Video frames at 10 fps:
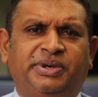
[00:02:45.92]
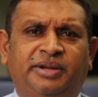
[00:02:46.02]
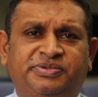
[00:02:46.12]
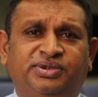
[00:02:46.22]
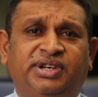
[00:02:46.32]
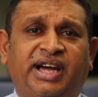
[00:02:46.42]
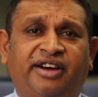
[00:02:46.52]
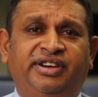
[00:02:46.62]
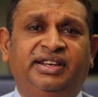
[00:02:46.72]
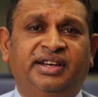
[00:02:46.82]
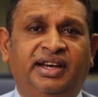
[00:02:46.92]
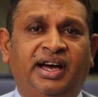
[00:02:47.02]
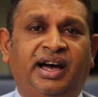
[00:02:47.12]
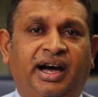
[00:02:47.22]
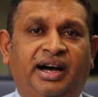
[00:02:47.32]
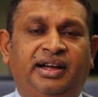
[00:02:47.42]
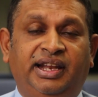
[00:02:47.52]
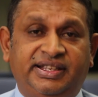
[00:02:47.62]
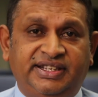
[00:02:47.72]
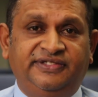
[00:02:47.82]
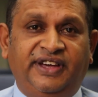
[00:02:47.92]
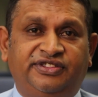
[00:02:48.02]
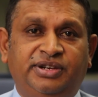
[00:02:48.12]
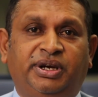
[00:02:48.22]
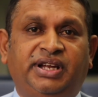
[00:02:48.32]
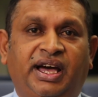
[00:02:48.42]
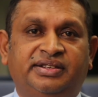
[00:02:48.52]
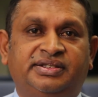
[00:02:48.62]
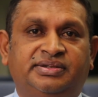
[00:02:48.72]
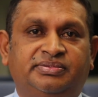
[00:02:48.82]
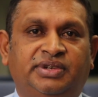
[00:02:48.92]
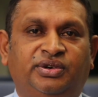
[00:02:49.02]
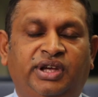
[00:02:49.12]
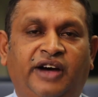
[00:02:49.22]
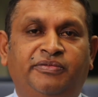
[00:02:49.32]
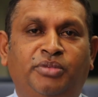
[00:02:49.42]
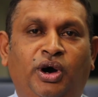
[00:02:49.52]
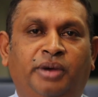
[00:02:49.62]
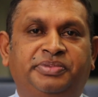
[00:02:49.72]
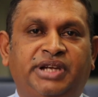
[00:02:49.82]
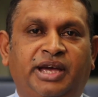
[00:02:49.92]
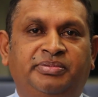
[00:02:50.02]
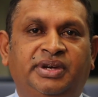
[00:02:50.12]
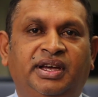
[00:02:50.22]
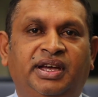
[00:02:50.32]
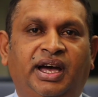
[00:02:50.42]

It helps you to carry less inventory, but has, you know, you have more uptime,